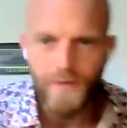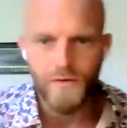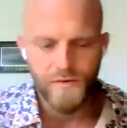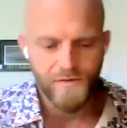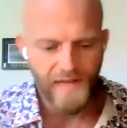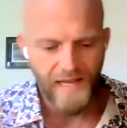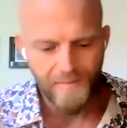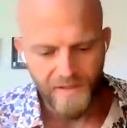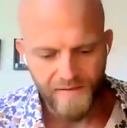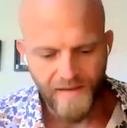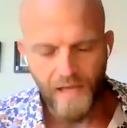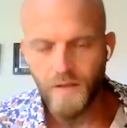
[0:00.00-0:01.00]
those
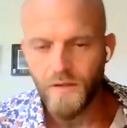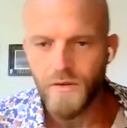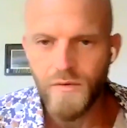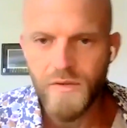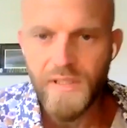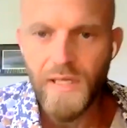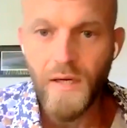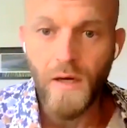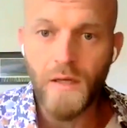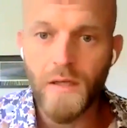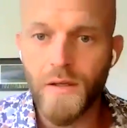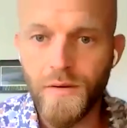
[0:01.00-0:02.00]
family values, they
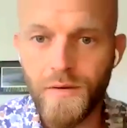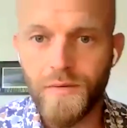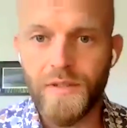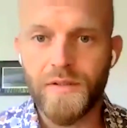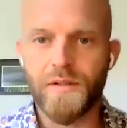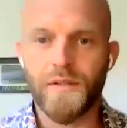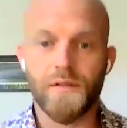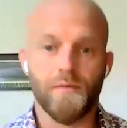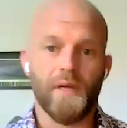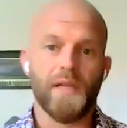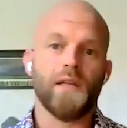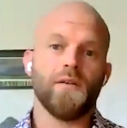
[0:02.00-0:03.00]
are congruent. The
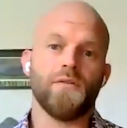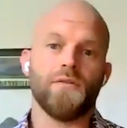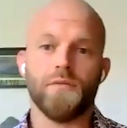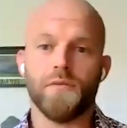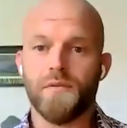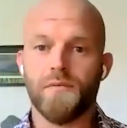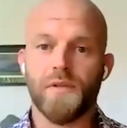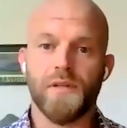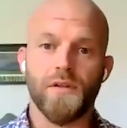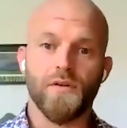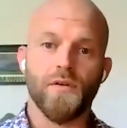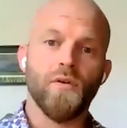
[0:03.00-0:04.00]
way that you do it
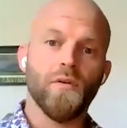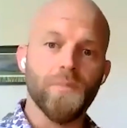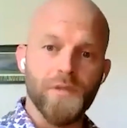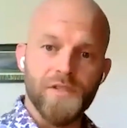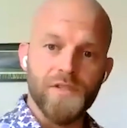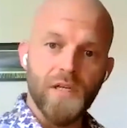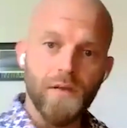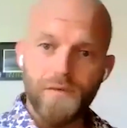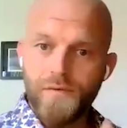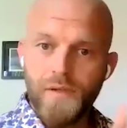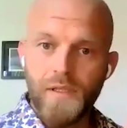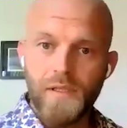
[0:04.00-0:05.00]
within your home yourself,
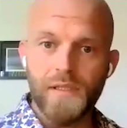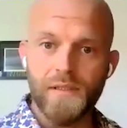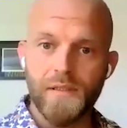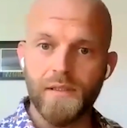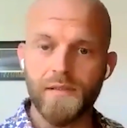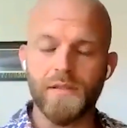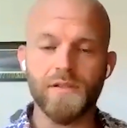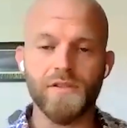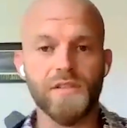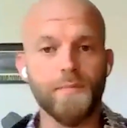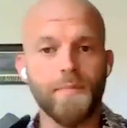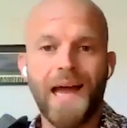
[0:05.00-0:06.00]
it's
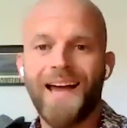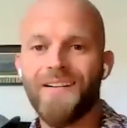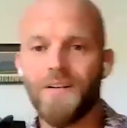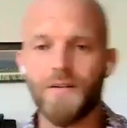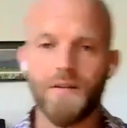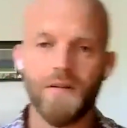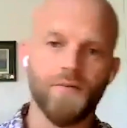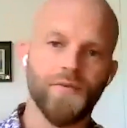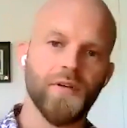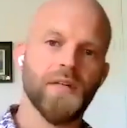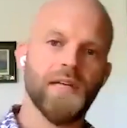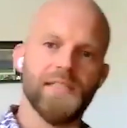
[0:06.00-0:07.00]
just a pattern of
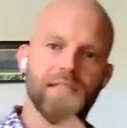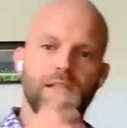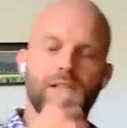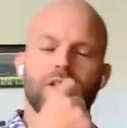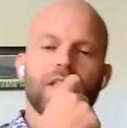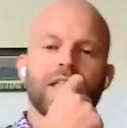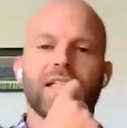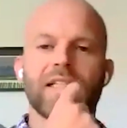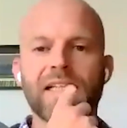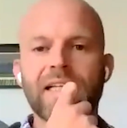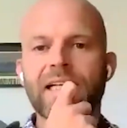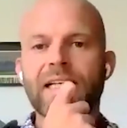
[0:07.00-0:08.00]
realization.
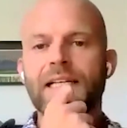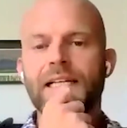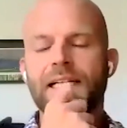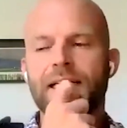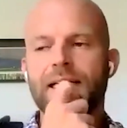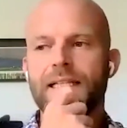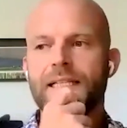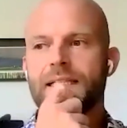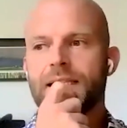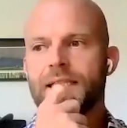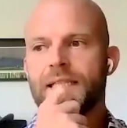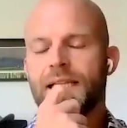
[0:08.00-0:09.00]
Uh,
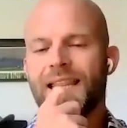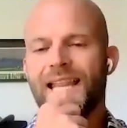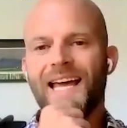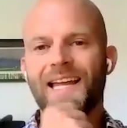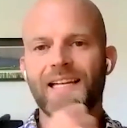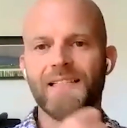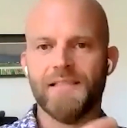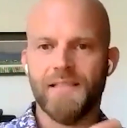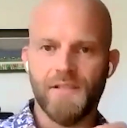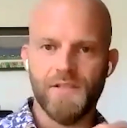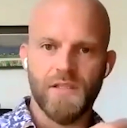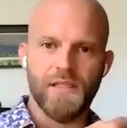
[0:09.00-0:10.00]
that is
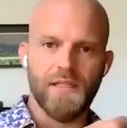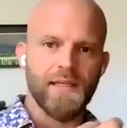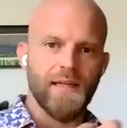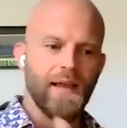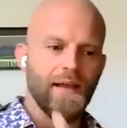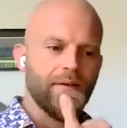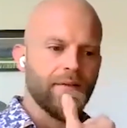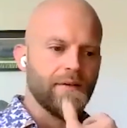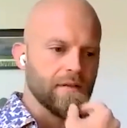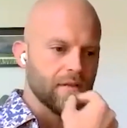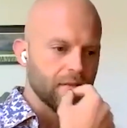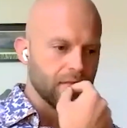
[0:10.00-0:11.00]
such an
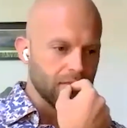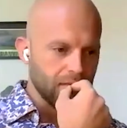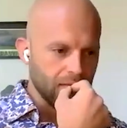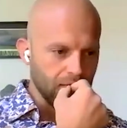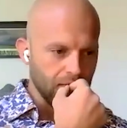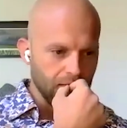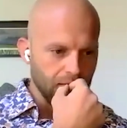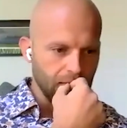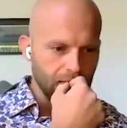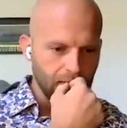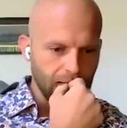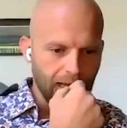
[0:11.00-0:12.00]
inherent,
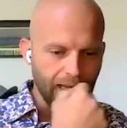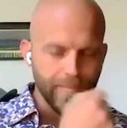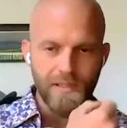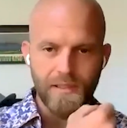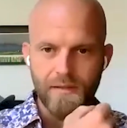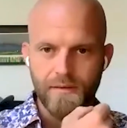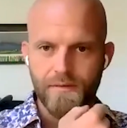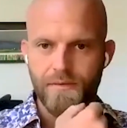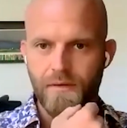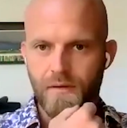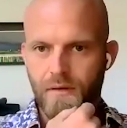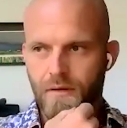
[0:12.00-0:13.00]
I
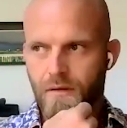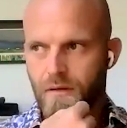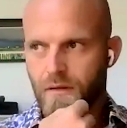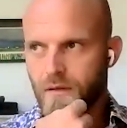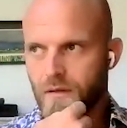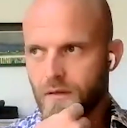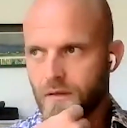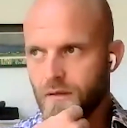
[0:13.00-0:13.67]
believe, uh,